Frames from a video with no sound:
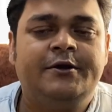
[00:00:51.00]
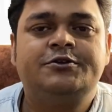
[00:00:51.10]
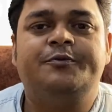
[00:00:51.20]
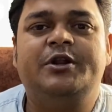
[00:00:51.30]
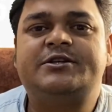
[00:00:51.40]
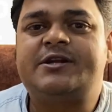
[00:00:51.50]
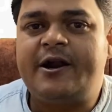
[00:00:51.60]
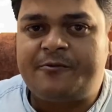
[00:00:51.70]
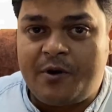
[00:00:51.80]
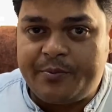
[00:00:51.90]
So we'll
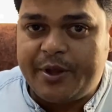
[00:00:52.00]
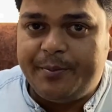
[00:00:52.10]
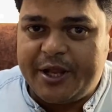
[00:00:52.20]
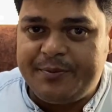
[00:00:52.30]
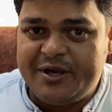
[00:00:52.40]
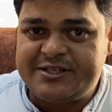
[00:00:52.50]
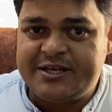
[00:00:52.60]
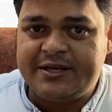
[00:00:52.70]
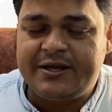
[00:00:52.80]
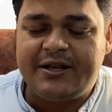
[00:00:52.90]
start from the very
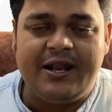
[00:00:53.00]
basic,